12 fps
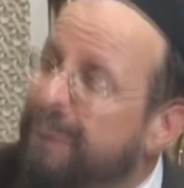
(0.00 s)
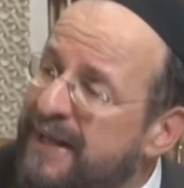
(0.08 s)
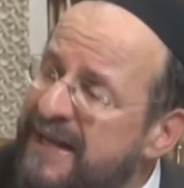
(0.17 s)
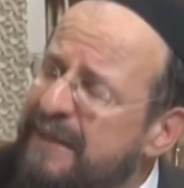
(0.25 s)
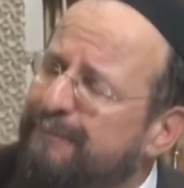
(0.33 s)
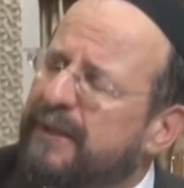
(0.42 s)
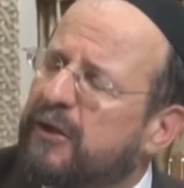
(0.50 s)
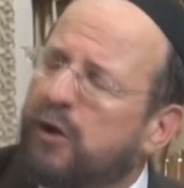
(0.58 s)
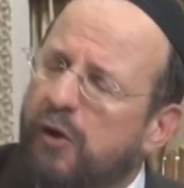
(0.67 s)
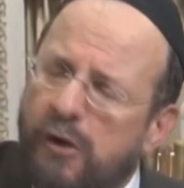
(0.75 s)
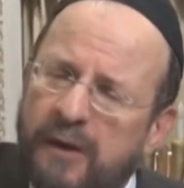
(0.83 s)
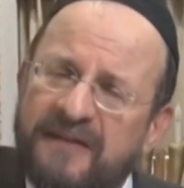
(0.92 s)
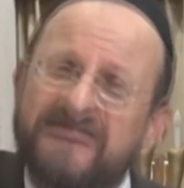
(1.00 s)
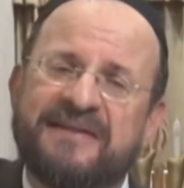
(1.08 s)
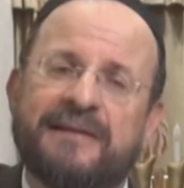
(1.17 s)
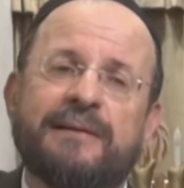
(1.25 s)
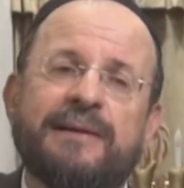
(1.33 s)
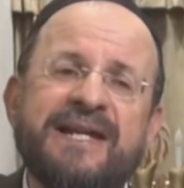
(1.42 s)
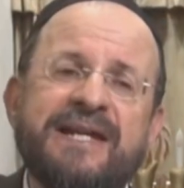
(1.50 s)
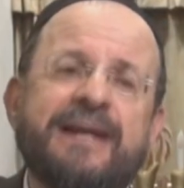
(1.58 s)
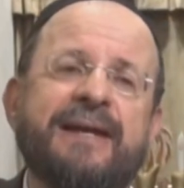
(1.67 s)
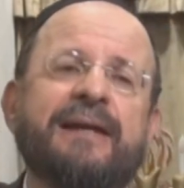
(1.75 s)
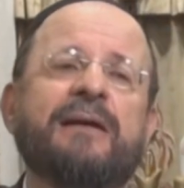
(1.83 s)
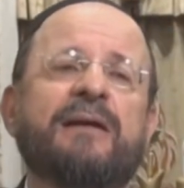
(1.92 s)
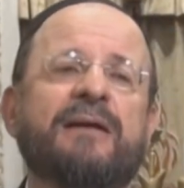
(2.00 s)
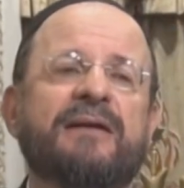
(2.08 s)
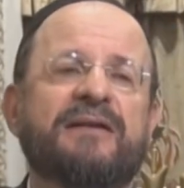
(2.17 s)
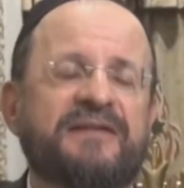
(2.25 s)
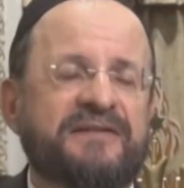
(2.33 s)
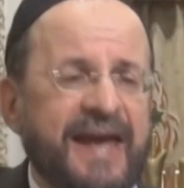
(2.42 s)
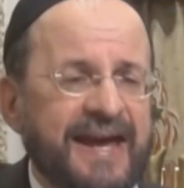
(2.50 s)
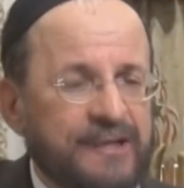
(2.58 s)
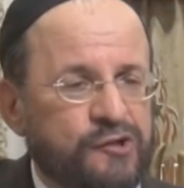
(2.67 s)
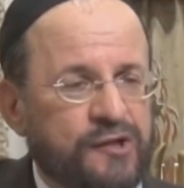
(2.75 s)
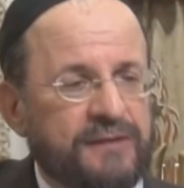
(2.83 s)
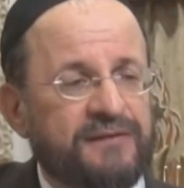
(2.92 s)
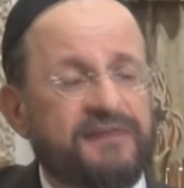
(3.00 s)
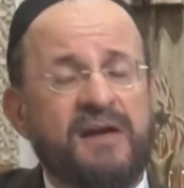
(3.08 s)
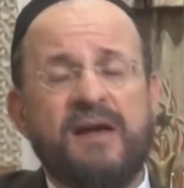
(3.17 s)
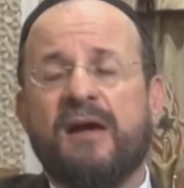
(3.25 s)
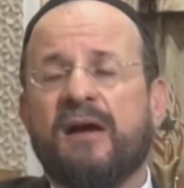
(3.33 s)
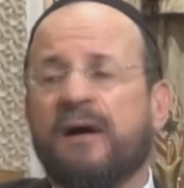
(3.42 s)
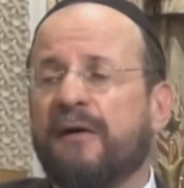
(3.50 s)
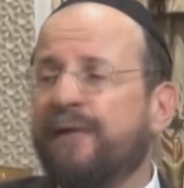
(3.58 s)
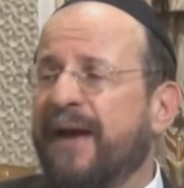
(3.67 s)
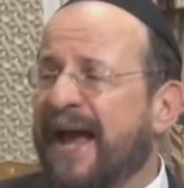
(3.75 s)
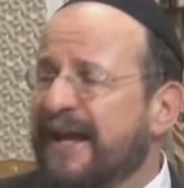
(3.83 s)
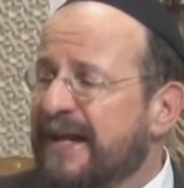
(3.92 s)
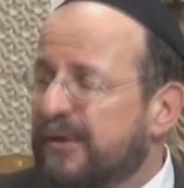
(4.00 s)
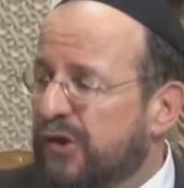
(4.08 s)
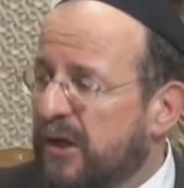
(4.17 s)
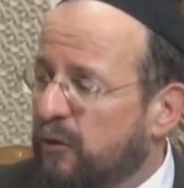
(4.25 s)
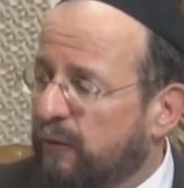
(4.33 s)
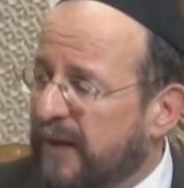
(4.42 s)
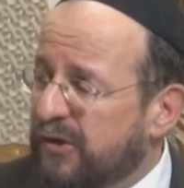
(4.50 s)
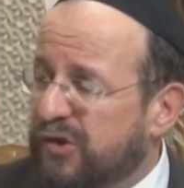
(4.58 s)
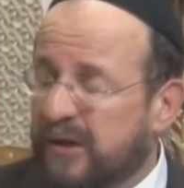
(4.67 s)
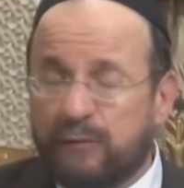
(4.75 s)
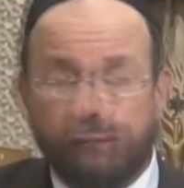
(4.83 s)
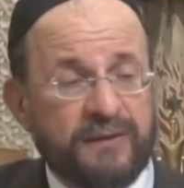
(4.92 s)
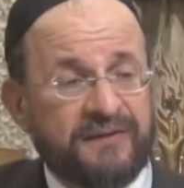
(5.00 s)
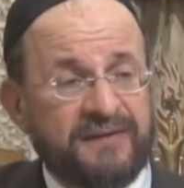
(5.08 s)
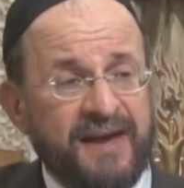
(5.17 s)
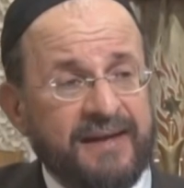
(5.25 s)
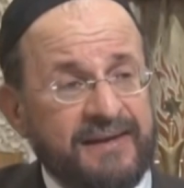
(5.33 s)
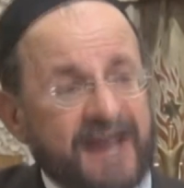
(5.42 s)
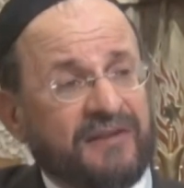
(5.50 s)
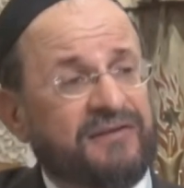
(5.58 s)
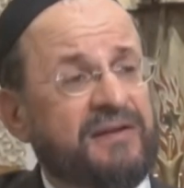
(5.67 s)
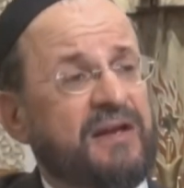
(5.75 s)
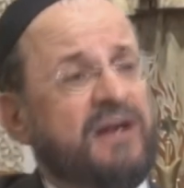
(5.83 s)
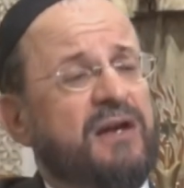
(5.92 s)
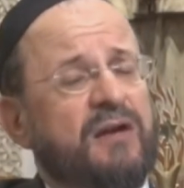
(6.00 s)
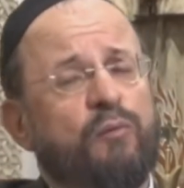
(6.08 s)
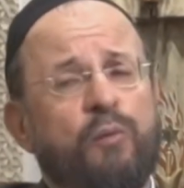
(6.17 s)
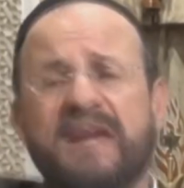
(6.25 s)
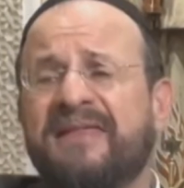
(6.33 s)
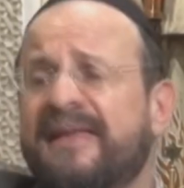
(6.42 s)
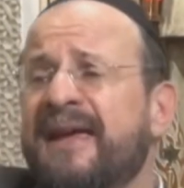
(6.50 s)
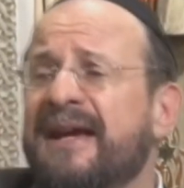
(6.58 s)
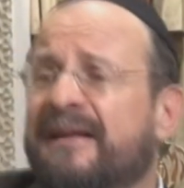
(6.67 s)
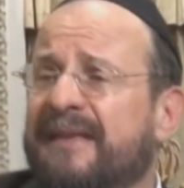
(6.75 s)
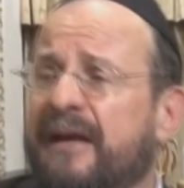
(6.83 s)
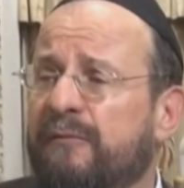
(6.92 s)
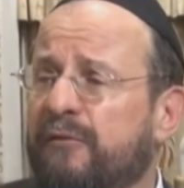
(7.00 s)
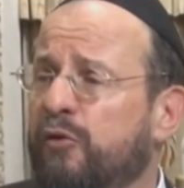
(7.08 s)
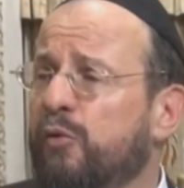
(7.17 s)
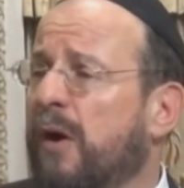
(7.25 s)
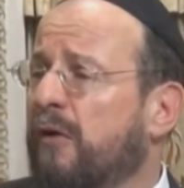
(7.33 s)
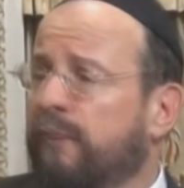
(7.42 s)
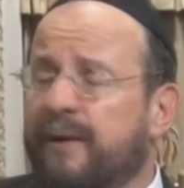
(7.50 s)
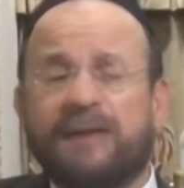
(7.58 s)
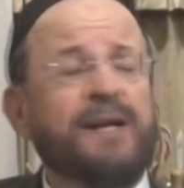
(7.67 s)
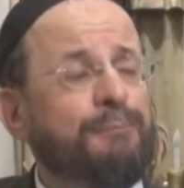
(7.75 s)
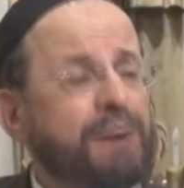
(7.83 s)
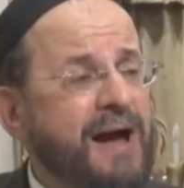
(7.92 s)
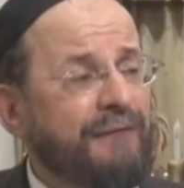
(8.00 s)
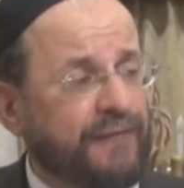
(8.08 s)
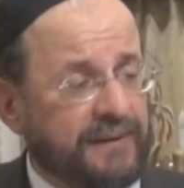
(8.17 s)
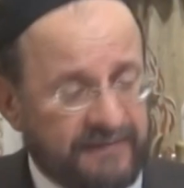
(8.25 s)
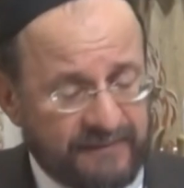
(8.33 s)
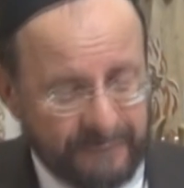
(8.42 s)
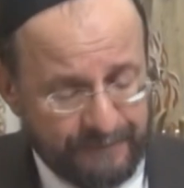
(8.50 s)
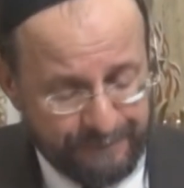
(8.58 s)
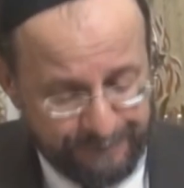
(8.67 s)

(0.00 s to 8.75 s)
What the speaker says: be because the leading sages of any generation would say, yes, we think that you are really a prophet.